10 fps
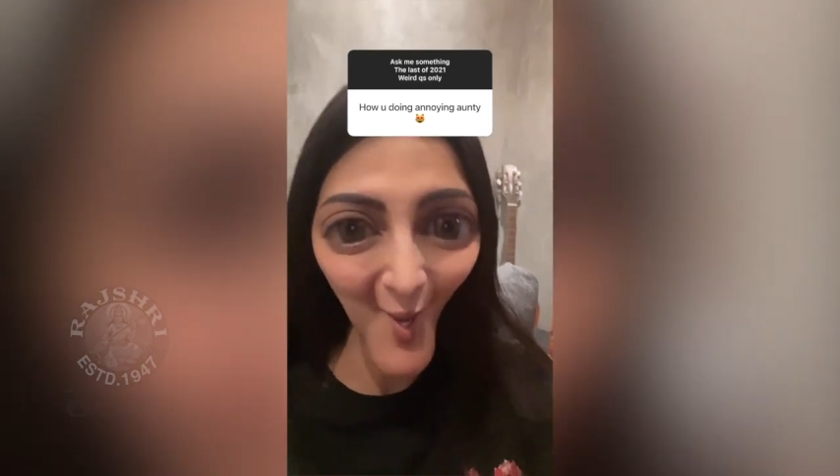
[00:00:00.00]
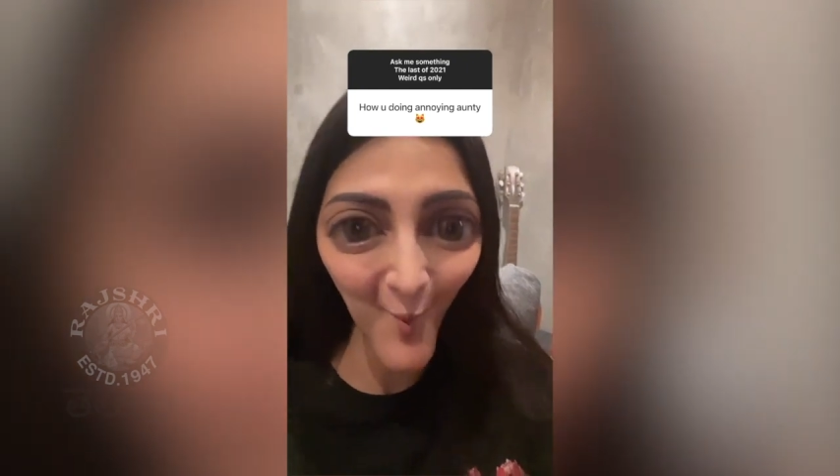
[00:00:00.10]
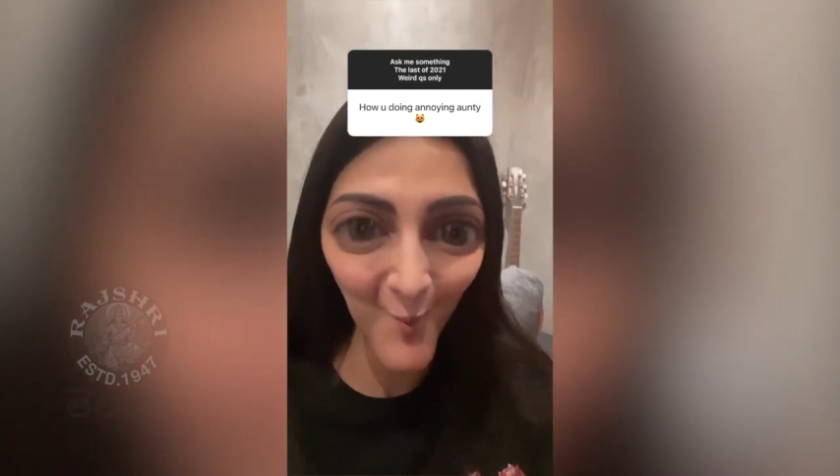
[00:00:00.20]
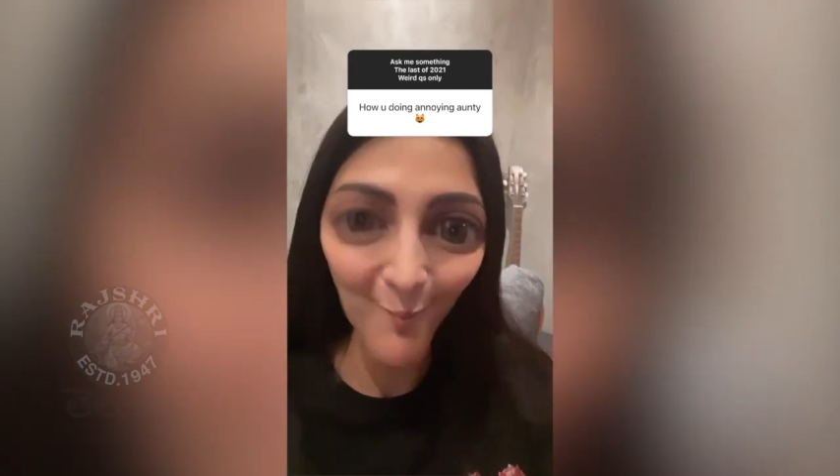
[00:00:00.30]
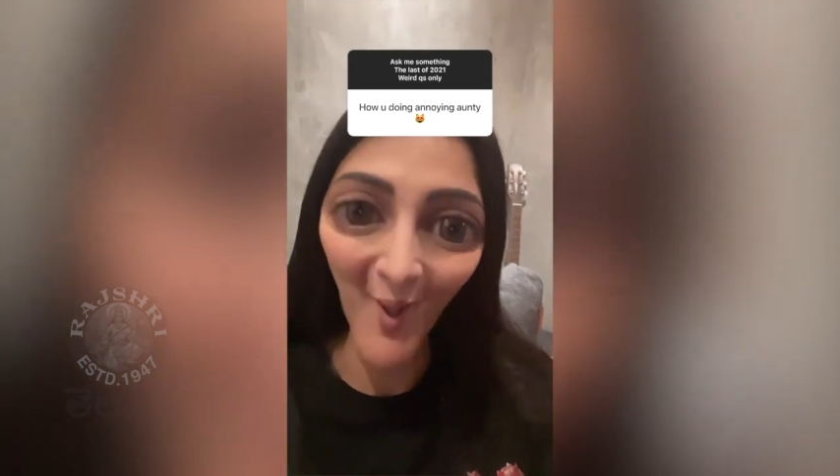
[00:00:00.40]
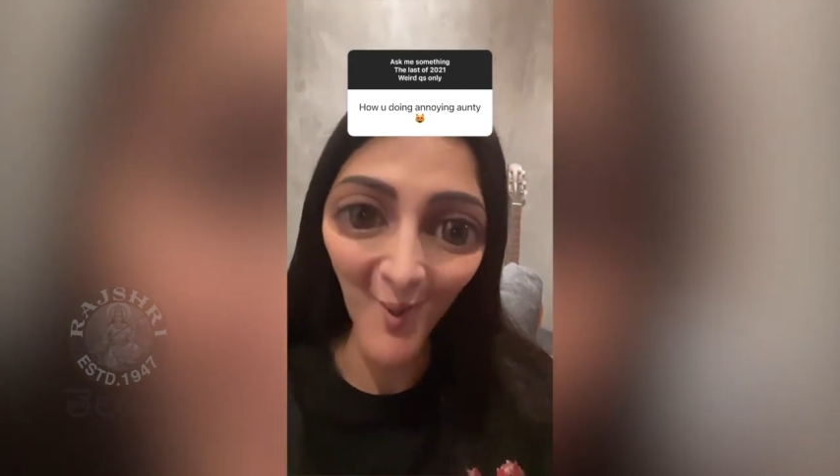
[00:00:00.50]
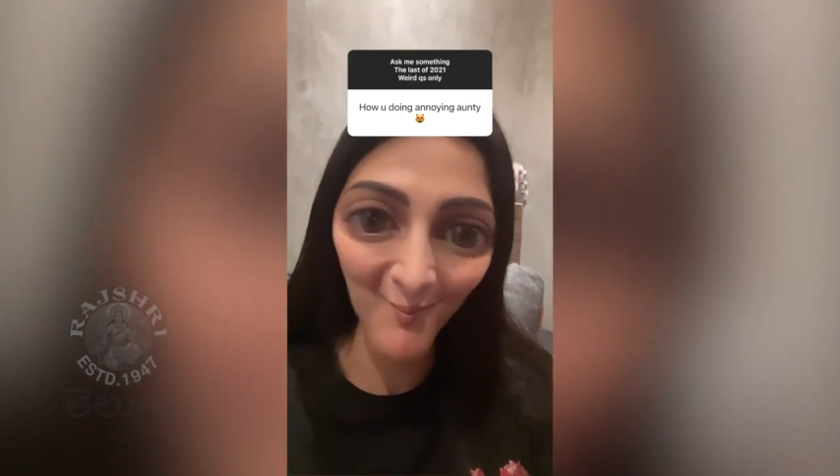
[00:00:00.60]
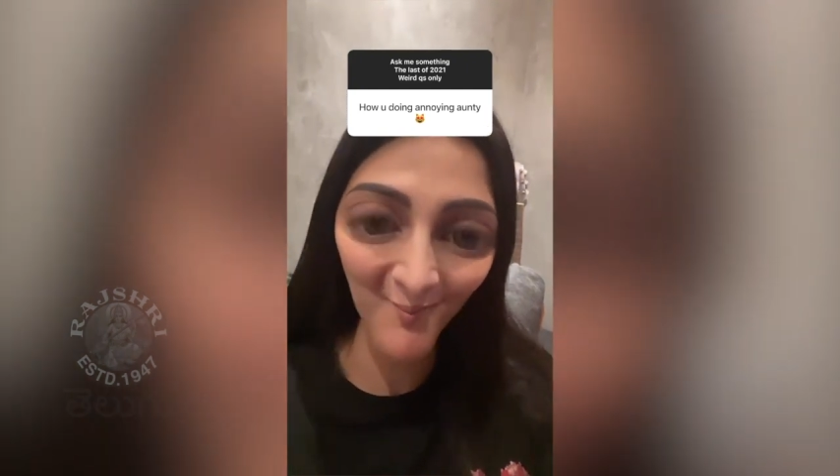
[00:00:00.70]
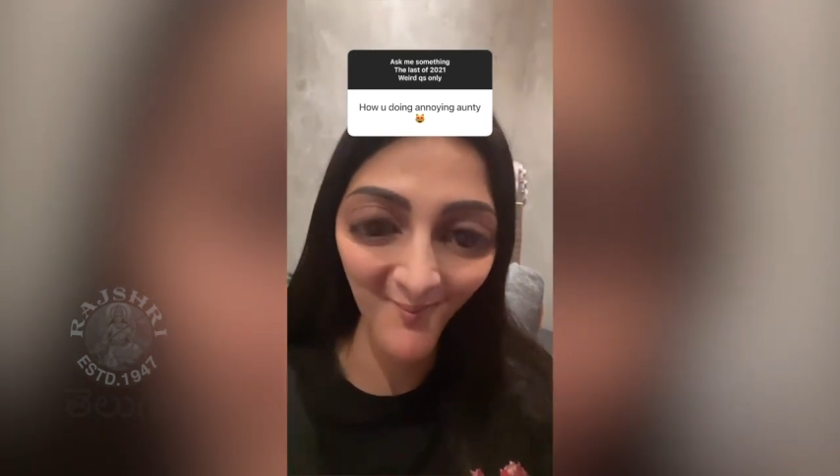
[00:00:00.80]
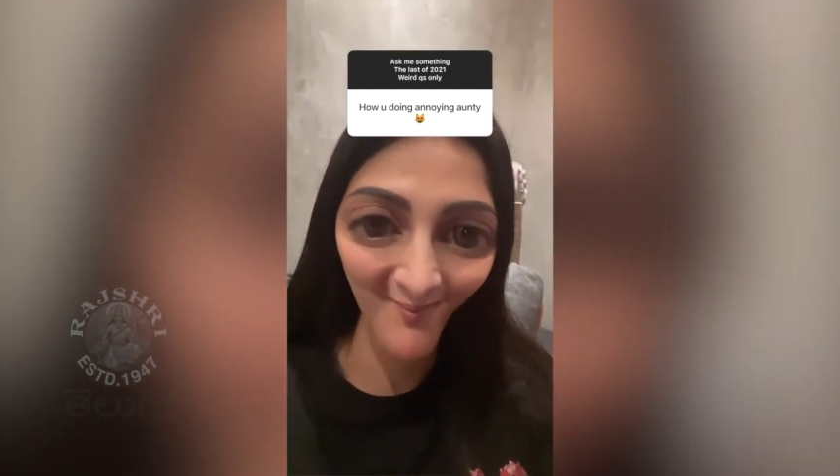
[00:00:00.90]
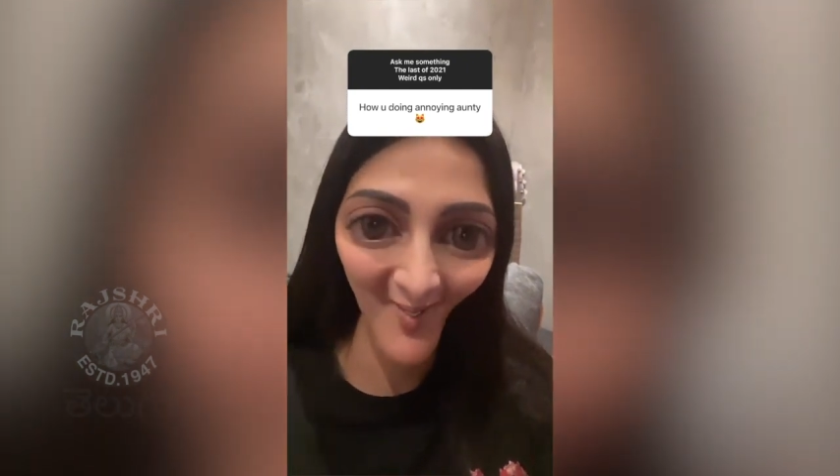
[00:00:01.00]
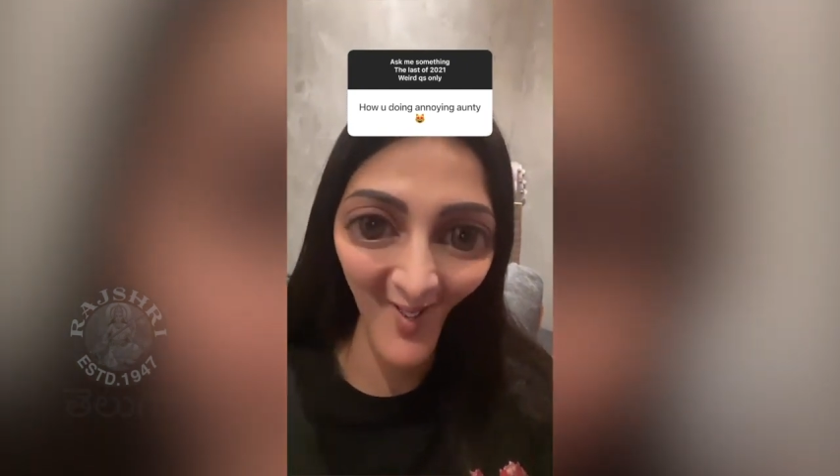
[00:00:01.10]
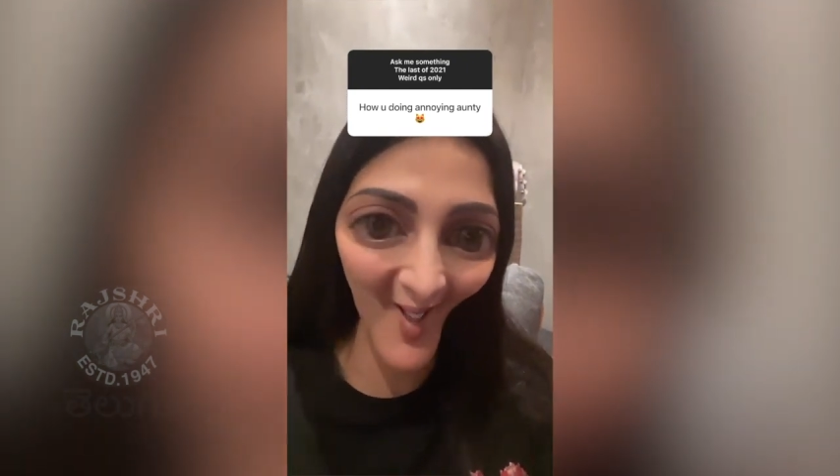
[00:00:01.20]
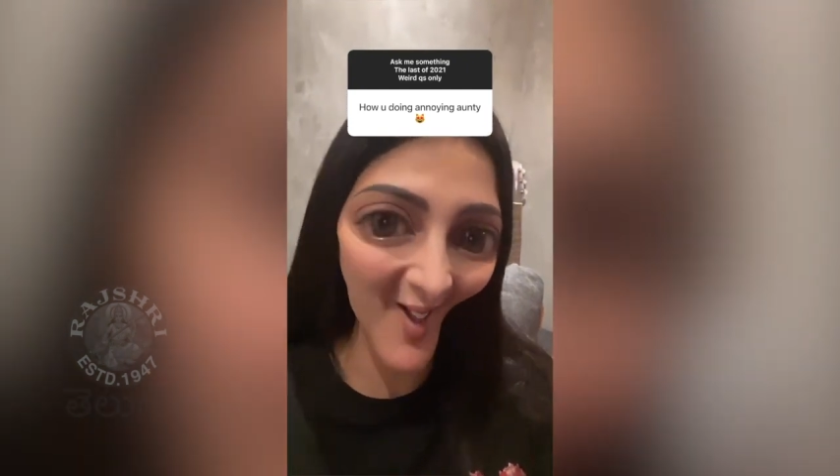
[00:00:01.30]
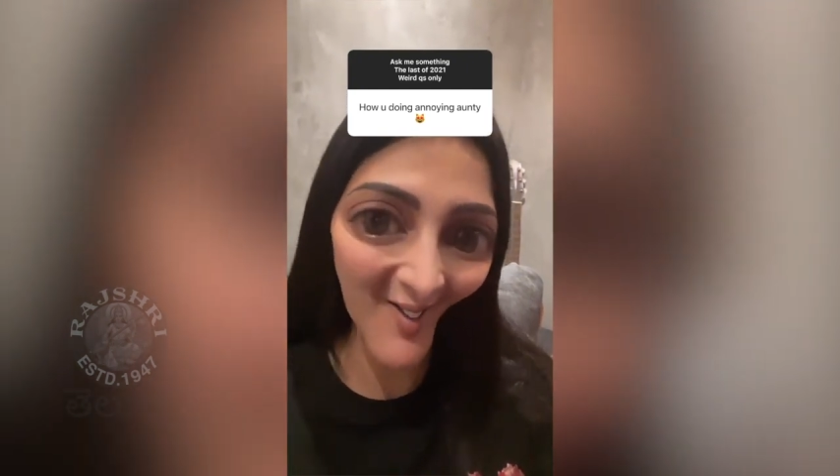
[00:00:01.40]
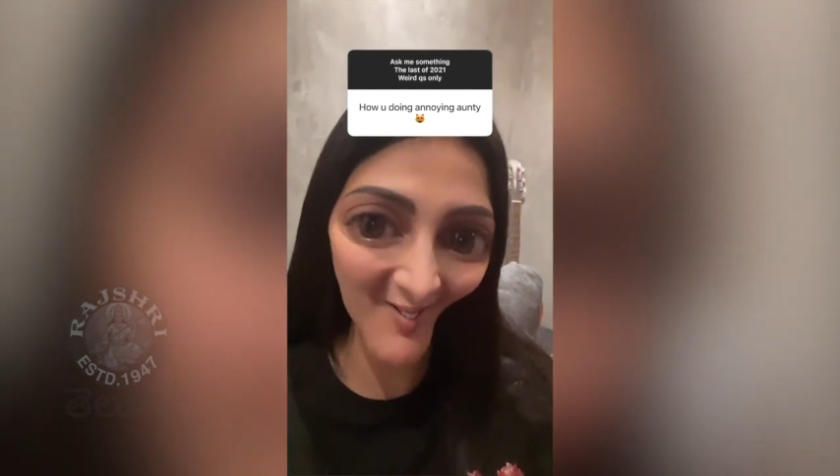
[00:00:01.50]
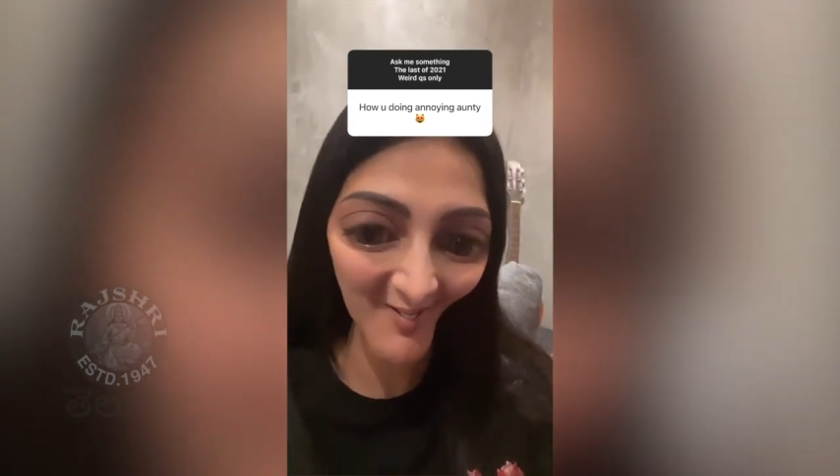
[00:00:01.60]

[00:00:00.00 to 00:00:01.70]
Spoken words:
our bayam, Leah.